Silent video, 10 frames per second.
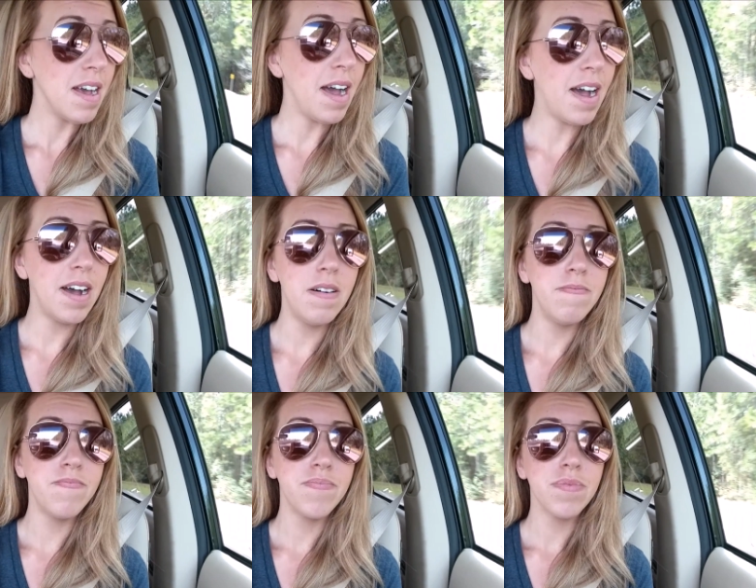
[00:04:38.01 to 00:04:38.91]

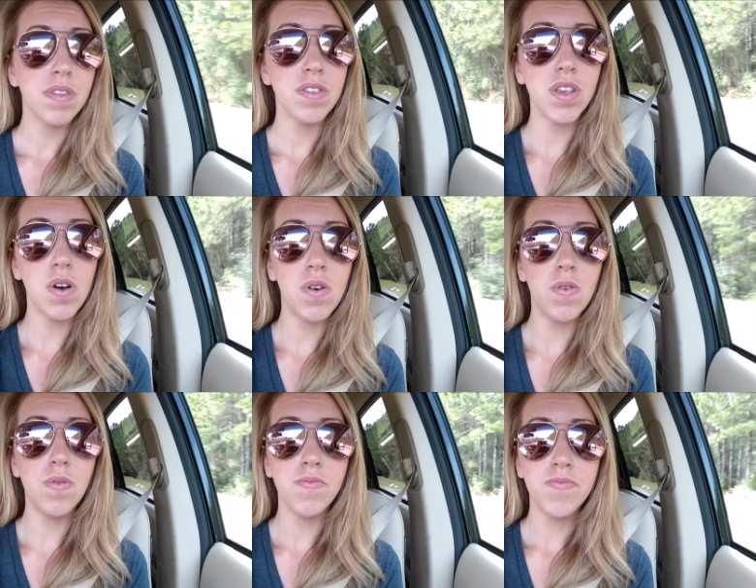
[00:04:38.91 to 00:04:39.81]
Um,
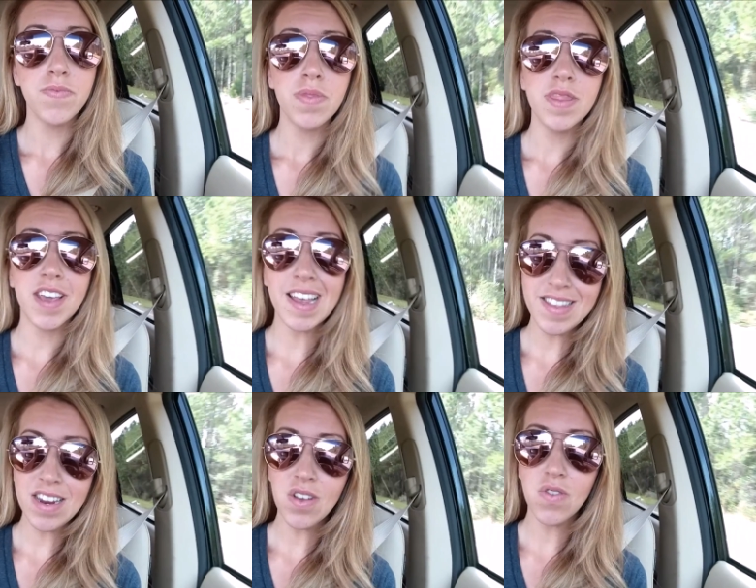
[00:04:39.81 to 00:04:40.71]
so the kids
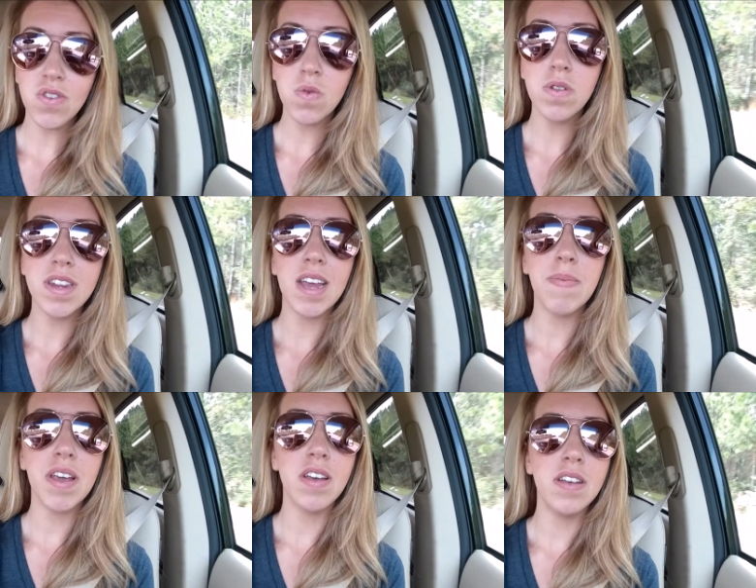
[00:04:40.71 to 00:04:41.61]
didn't go to school today
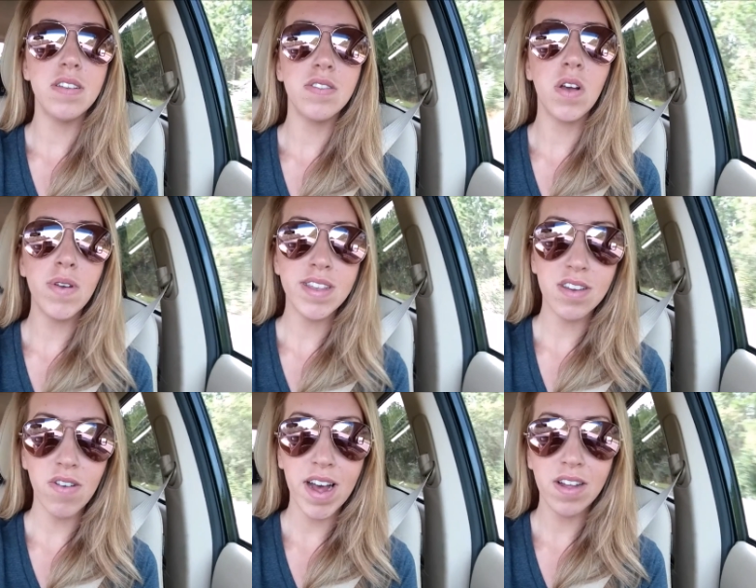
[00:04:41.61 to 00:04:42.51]
because Zoe
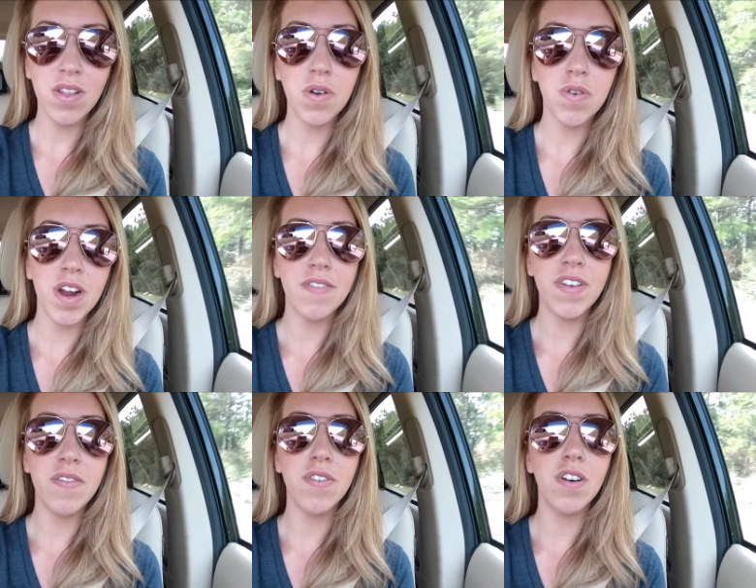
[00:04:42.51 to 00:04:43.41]
still had a low grade
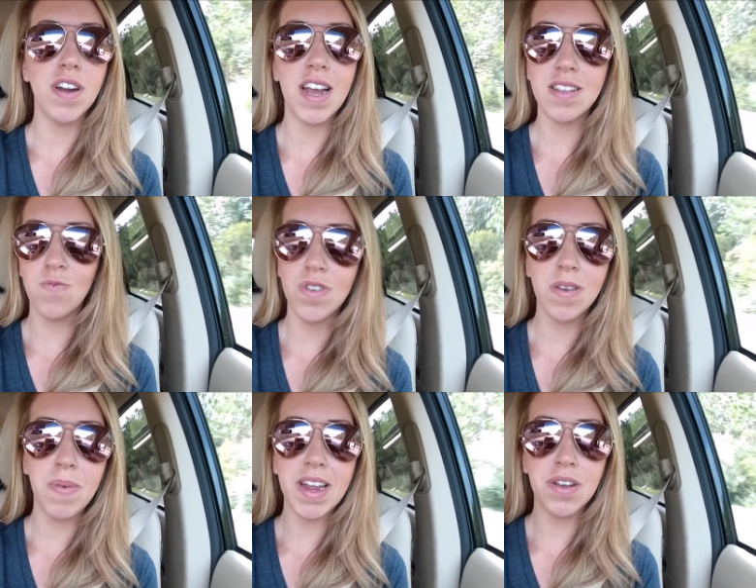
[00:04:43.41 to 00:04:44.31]
fever and has a really
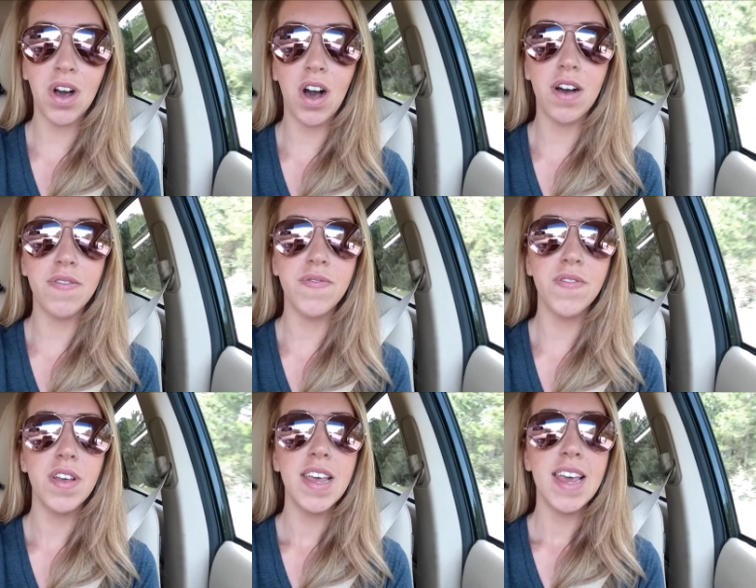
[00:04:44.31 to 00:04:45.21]
bad cough
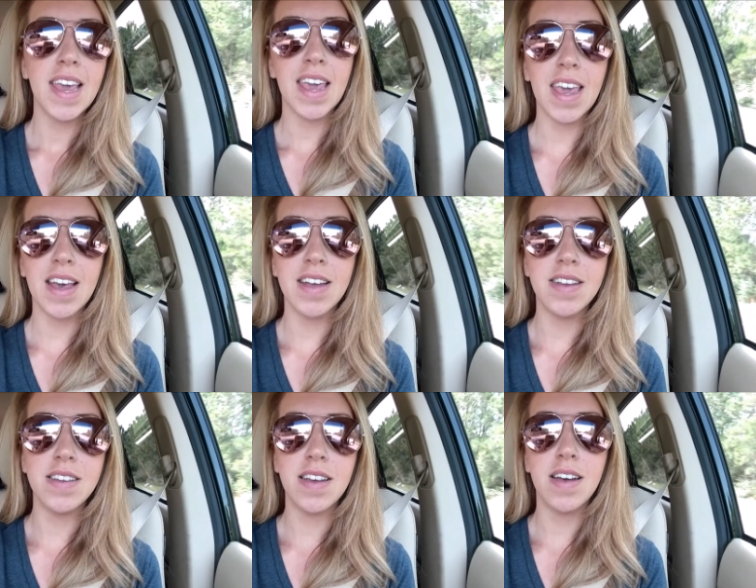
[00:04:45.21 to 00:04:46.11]

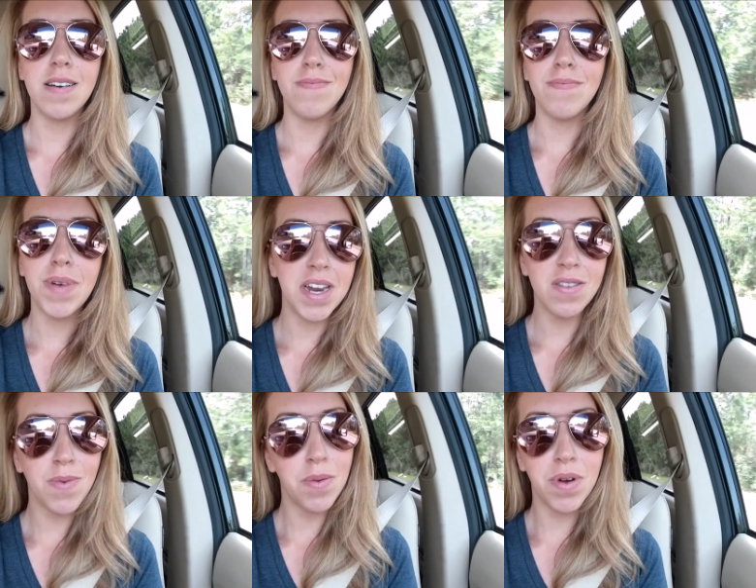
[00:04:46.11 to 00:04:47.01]
and um, might as
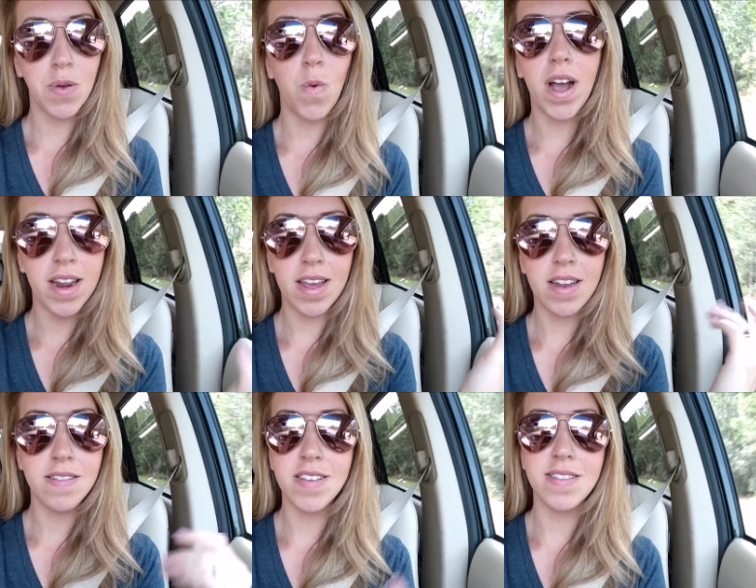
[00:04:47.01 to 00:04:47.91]
well bring Wyatt
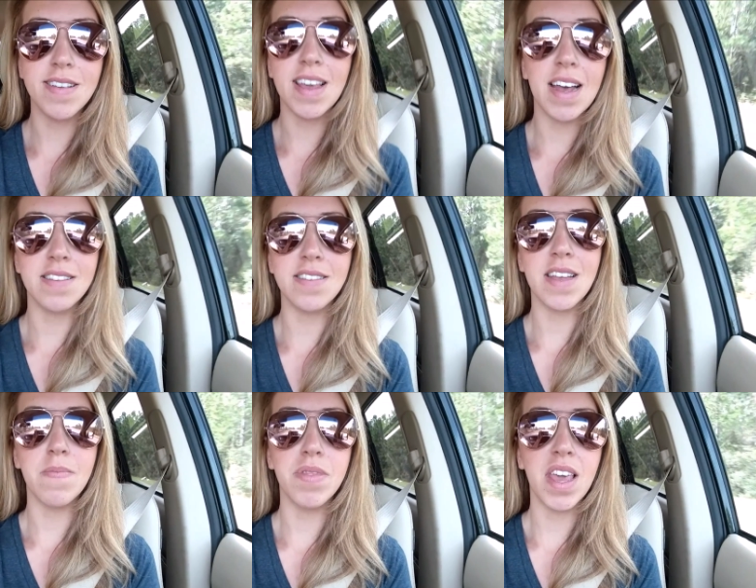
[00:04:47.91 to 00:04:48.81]
in since he has the
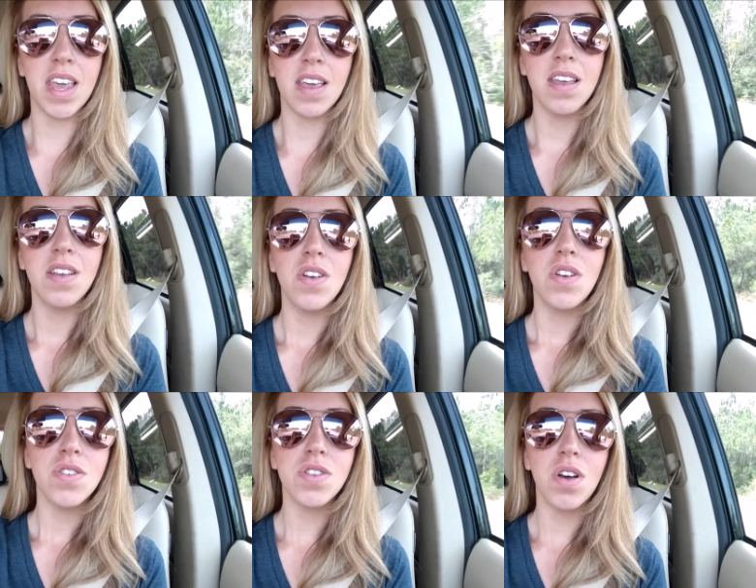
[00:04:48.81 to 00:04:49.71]
same thing.
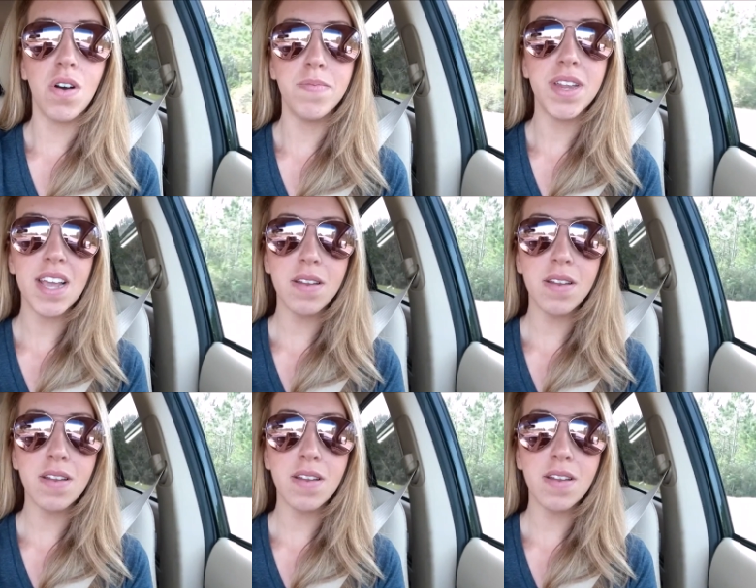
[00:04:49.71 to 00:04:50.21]
So I'm taking